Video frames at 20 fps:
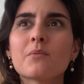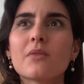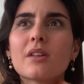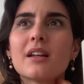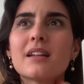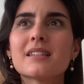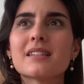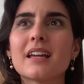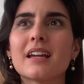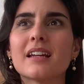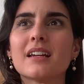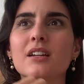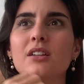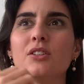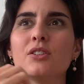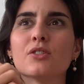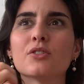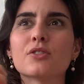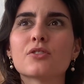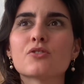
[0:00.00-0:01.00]
it's like
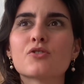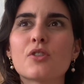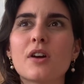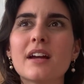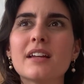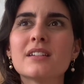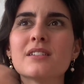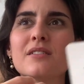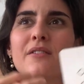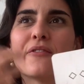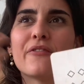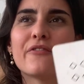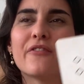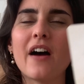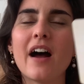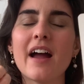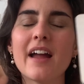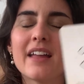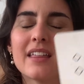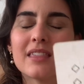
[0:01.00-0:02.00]
you're trying to
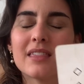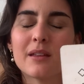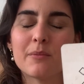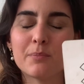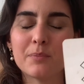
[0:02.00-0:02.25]
find the